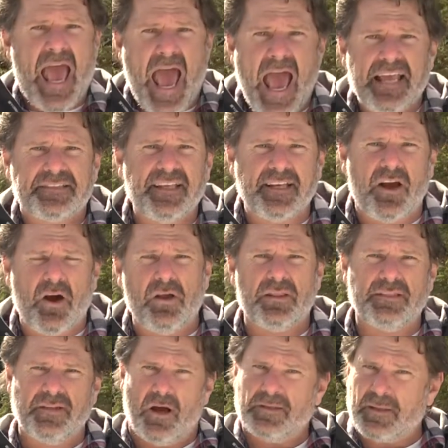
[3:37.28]
As they call the
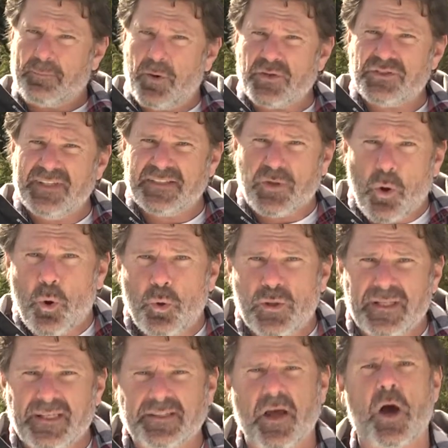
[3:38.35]
dog, the person that's
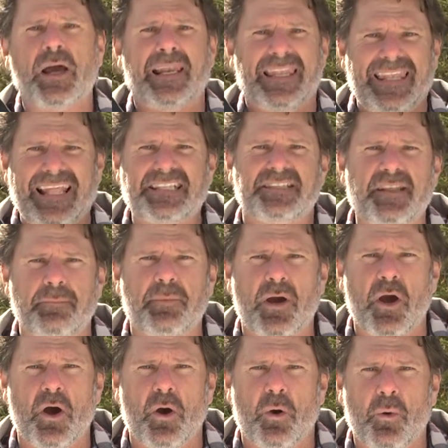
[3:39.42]
holding the dog lets them
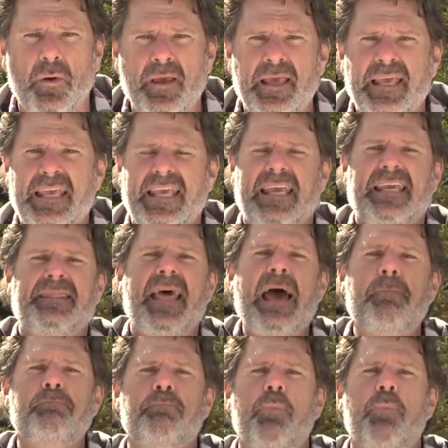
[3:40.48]
go. In that